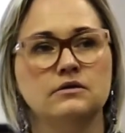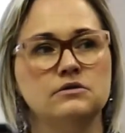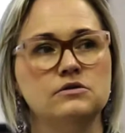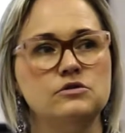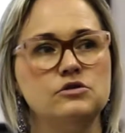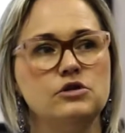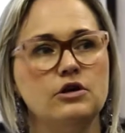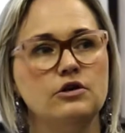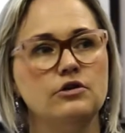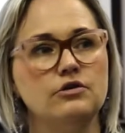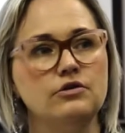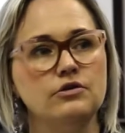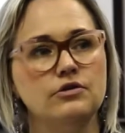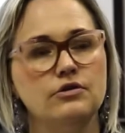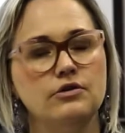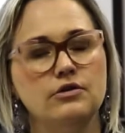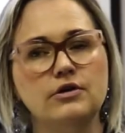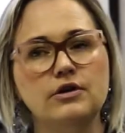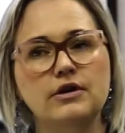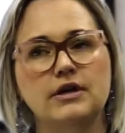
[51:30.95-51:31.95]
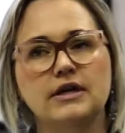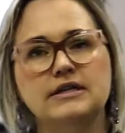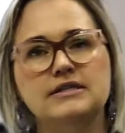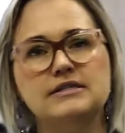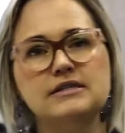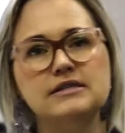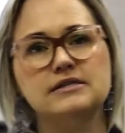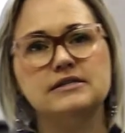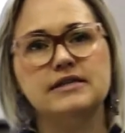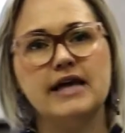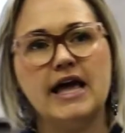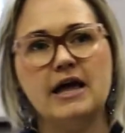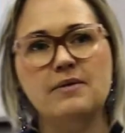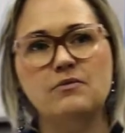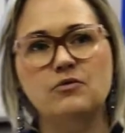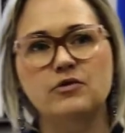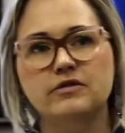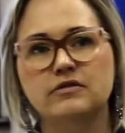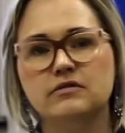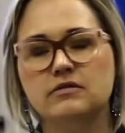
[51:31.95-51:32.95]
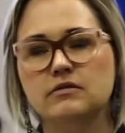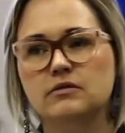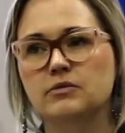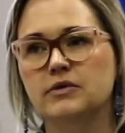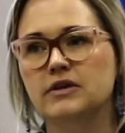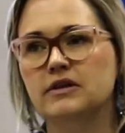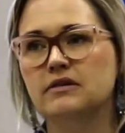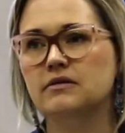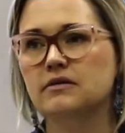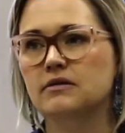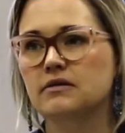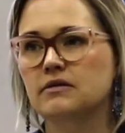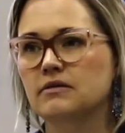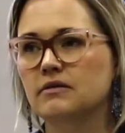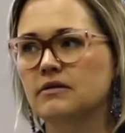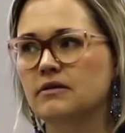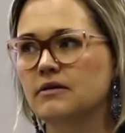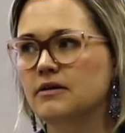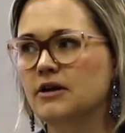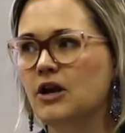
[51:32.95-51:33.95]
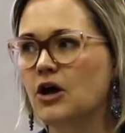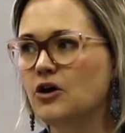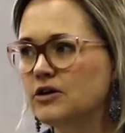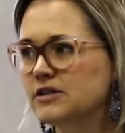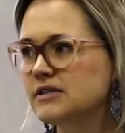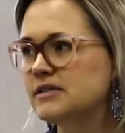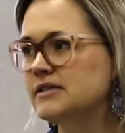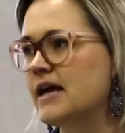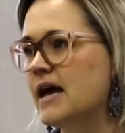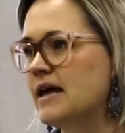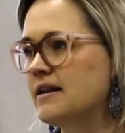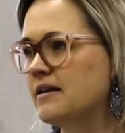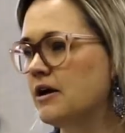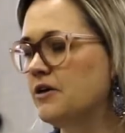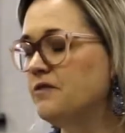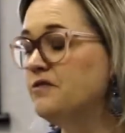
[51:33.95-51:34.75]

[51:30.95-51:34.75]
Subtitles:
So it's the same with locus standi.